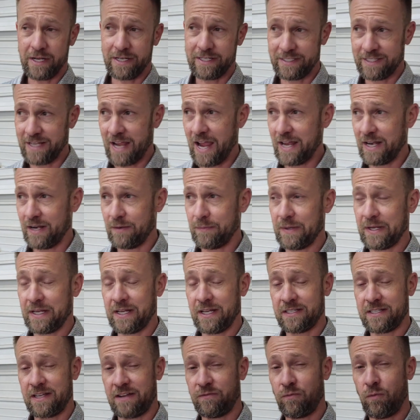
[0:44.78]
excited
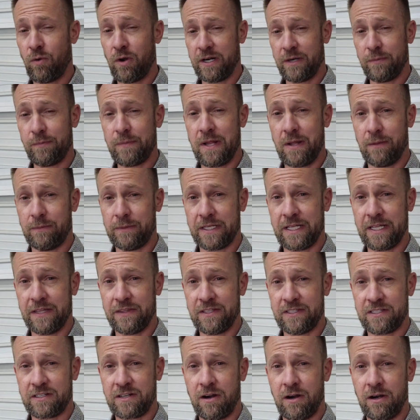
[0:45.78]
because I've wanted to be able to get
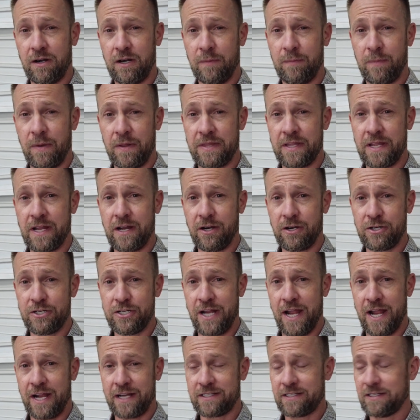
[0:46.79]
this car up on the air
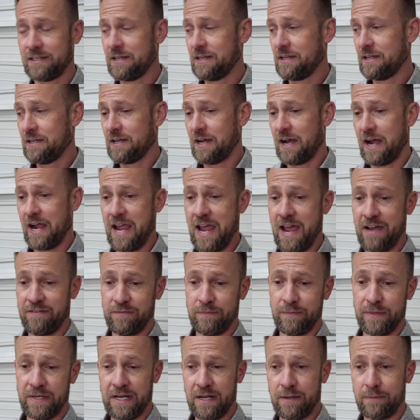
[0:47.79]
jacks. I
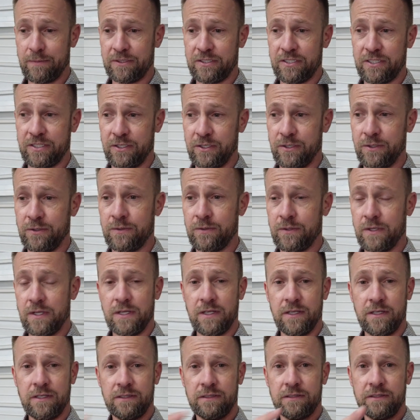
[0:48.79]
haven't been able to.
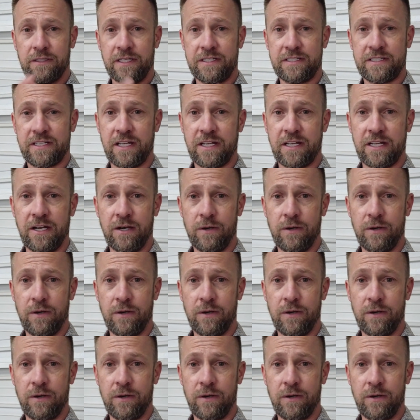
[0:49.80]
Let's get